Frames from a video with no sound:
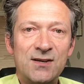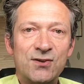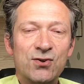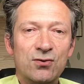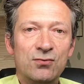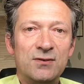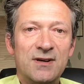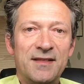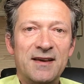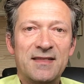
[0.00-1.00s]
So
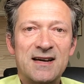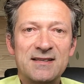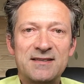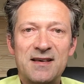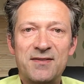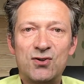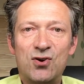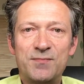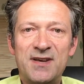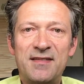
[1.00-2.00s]
I think that's the
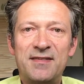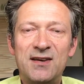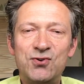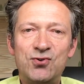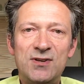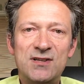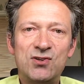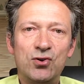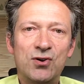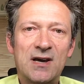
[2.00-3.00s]
top 10 things you need
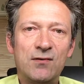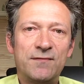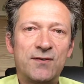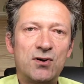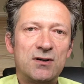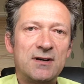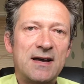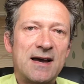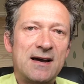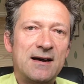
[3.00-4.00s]
to look out for.
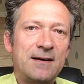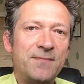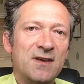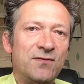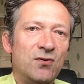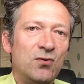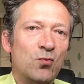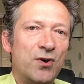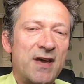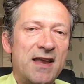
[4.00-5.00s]
If you
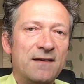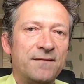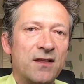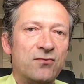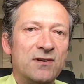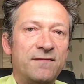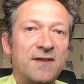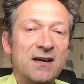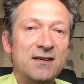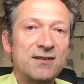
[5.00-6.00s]
want any further
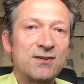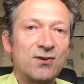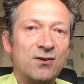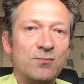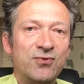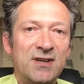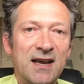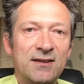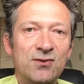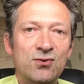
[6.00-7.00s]
advice on
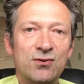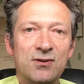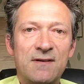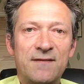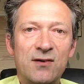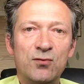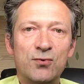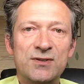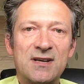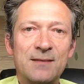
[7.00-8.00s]
protecting your
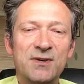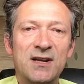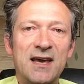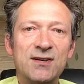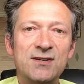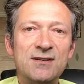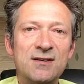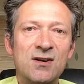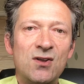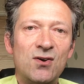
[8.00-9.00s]
valuable stamp collection,
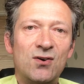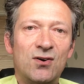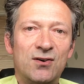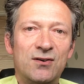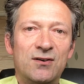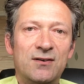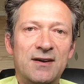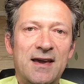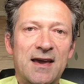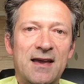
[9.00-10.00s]
or
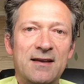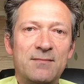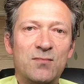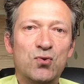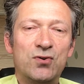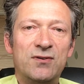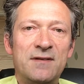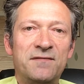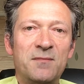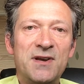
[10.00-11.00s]
more
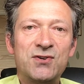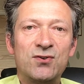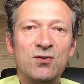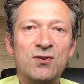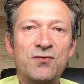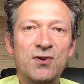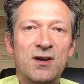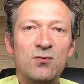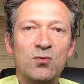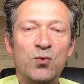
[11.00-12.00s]
information on
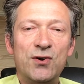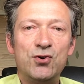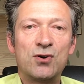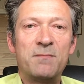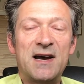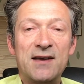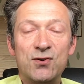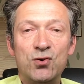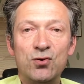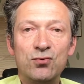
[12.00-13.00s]
where you can buy the
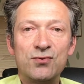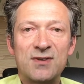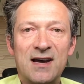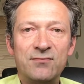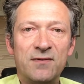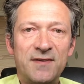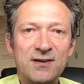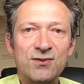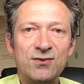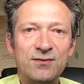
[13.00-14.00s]
tools that I
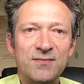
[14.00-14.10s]
refer to